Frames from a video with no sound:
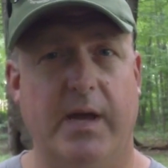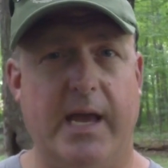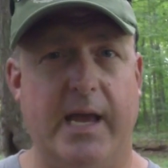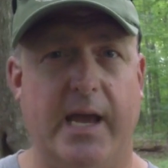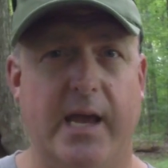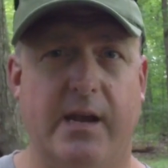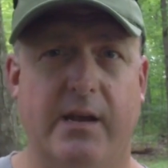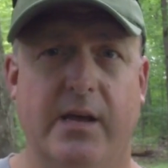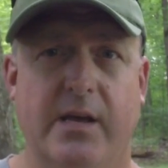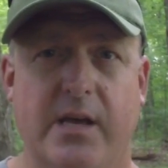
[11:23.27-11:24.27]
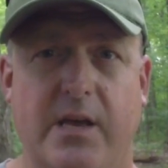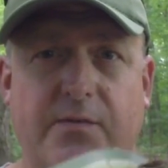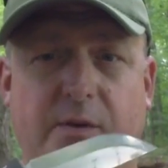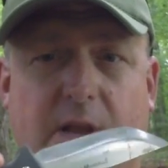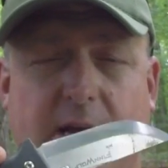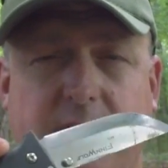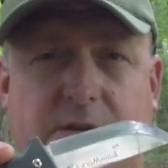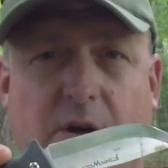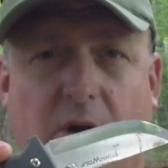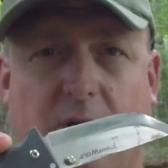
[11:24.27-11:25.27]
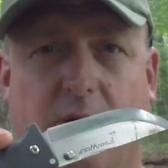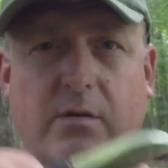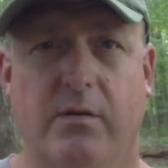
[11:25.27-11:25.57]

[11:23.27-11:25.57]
And if you'd like to talk